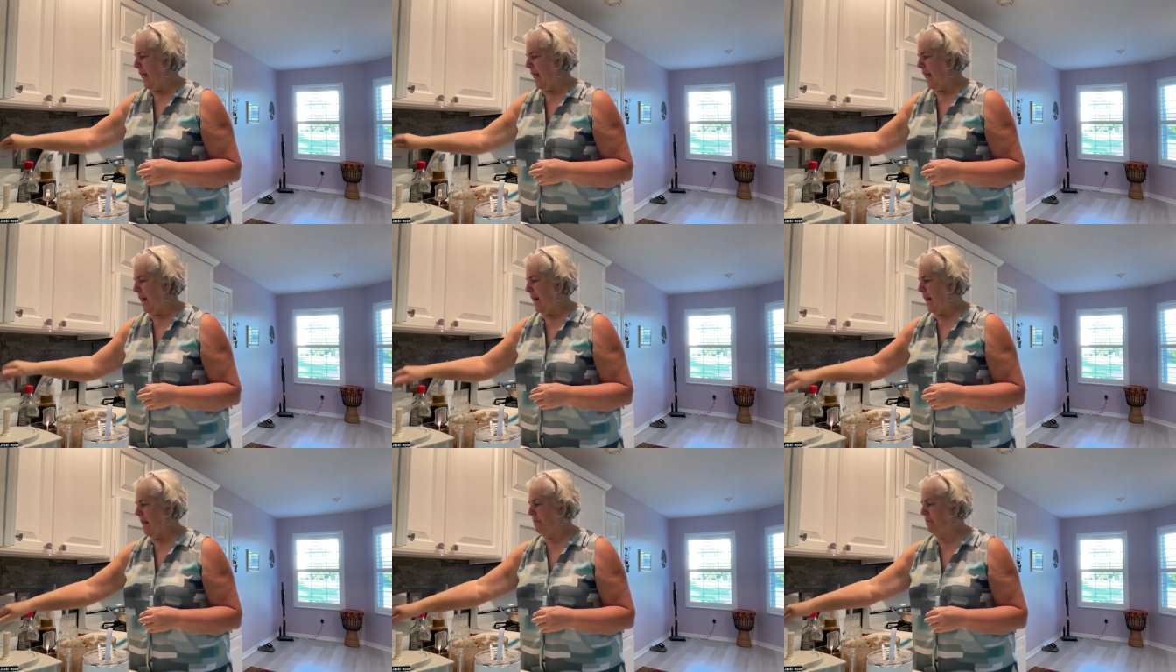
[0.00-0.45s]

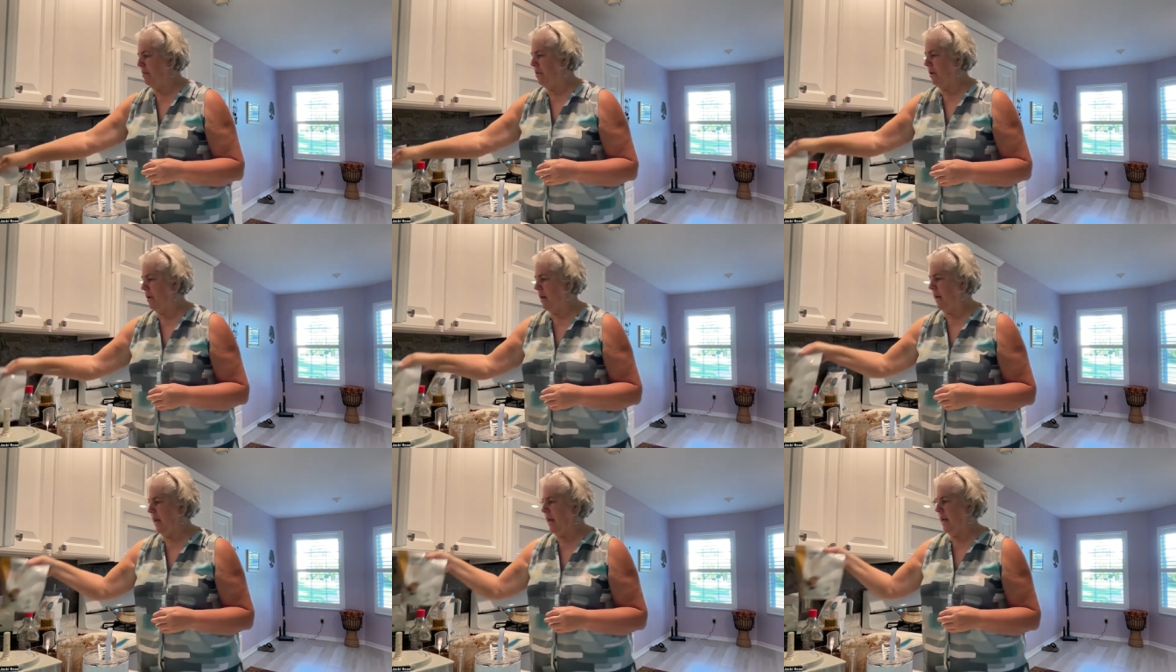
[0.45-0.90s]
And I
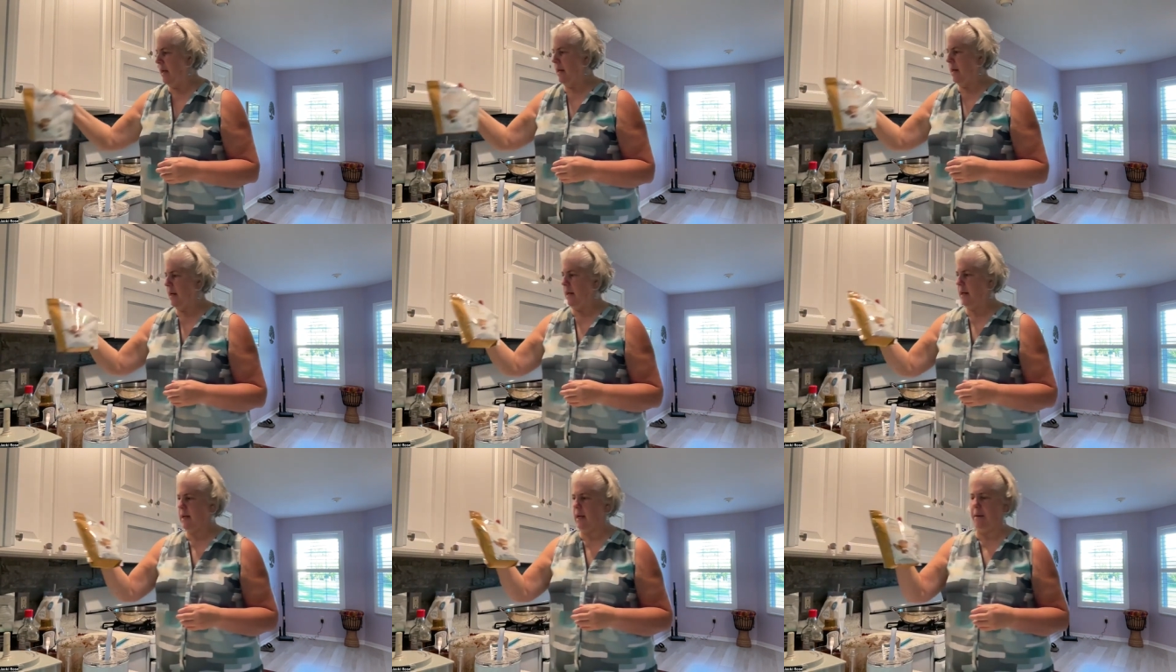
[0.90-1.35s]
put
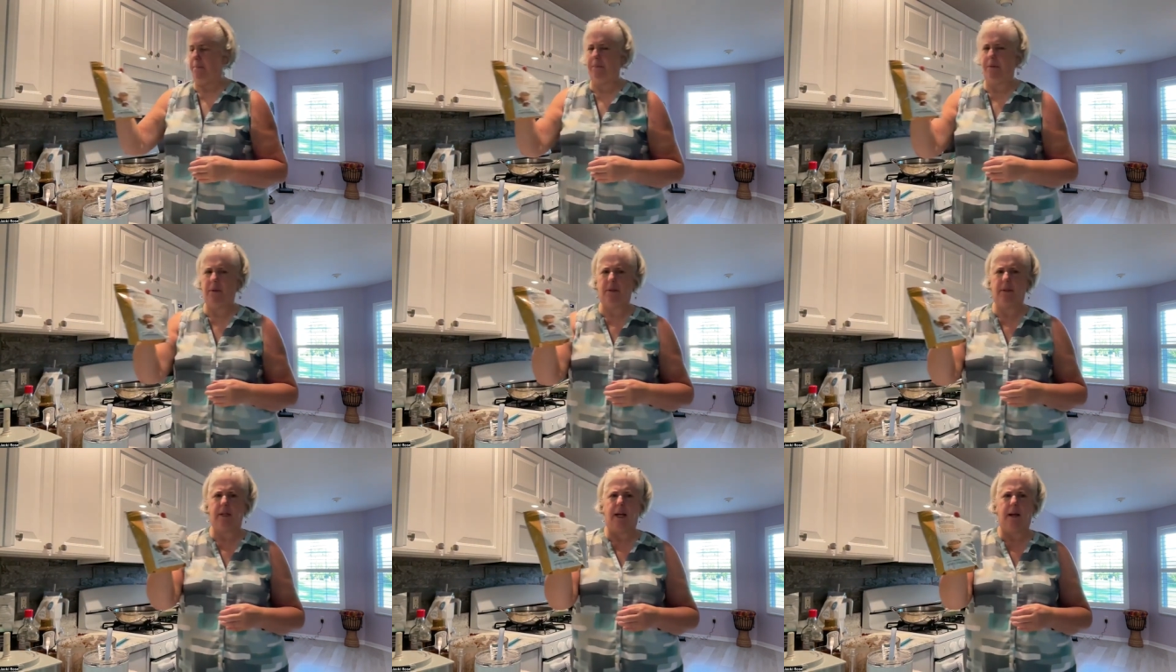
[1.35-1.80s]
in a
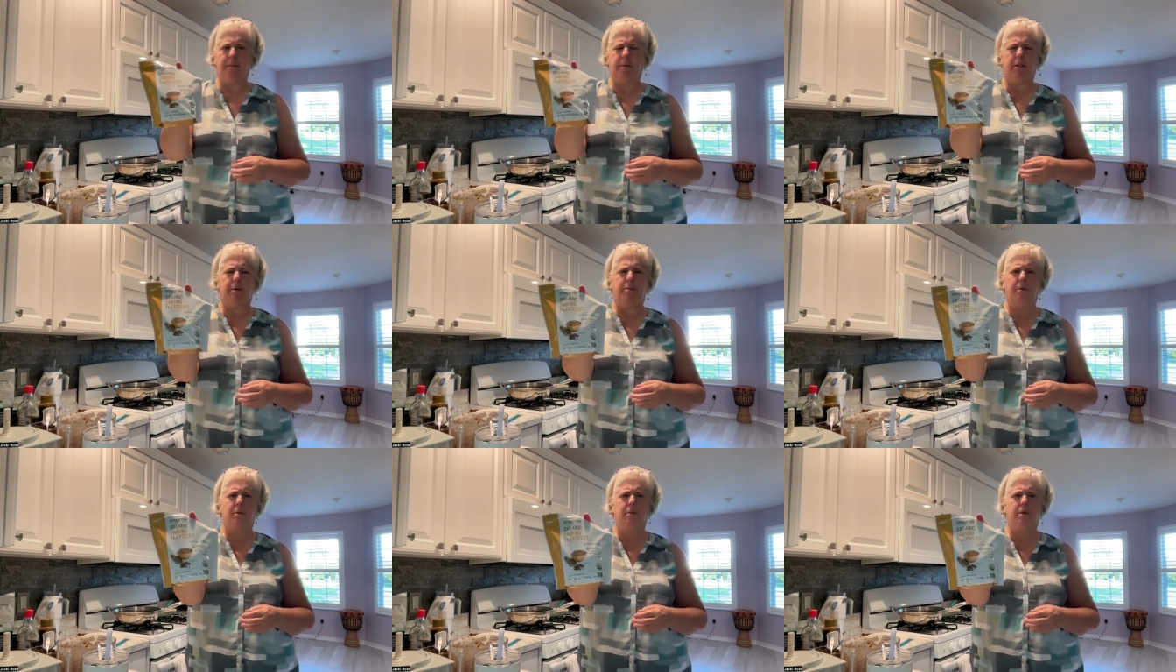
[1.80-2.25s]
couple of
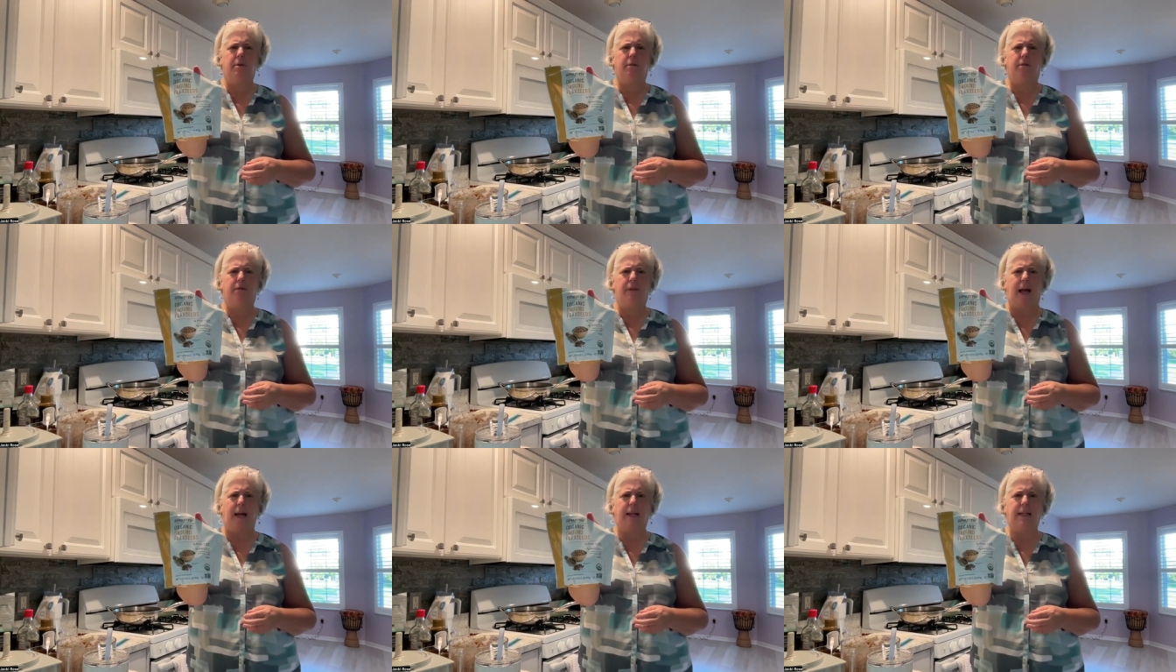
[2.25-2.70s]
tablespoons
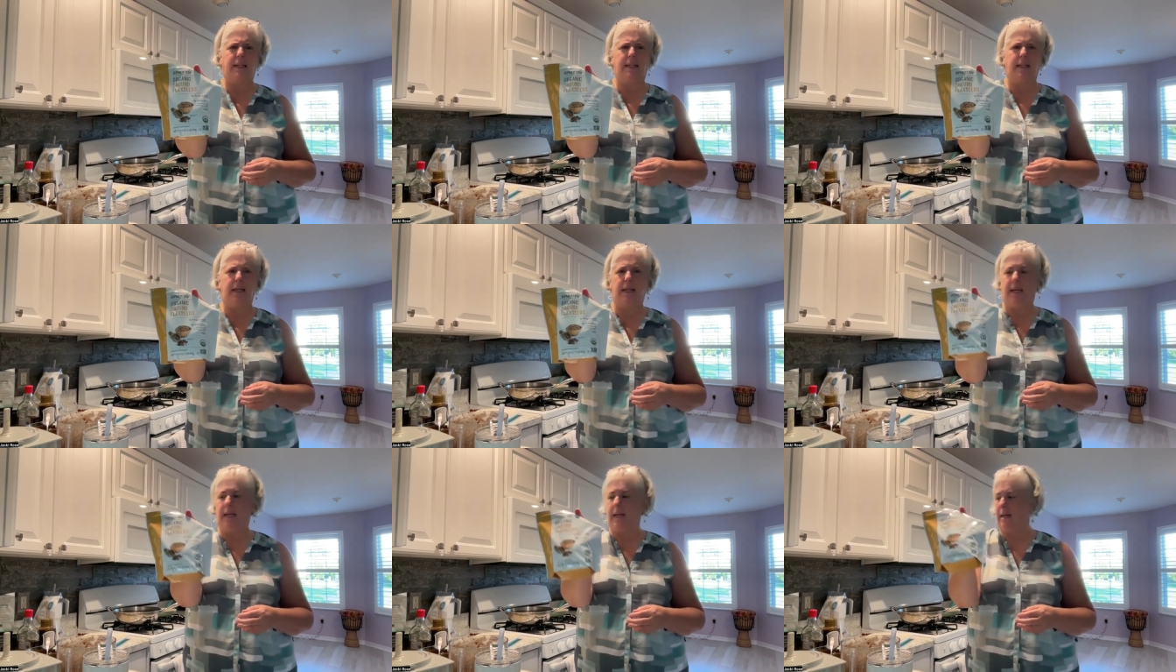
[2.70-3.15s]
of
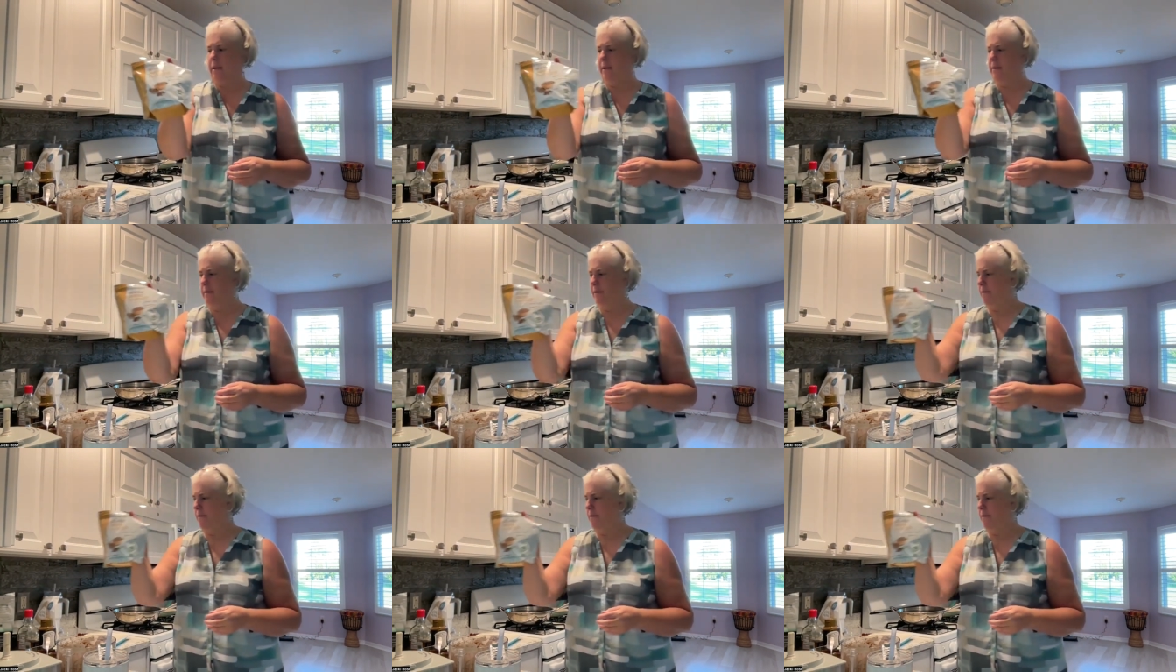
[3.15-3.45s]
flaxseed.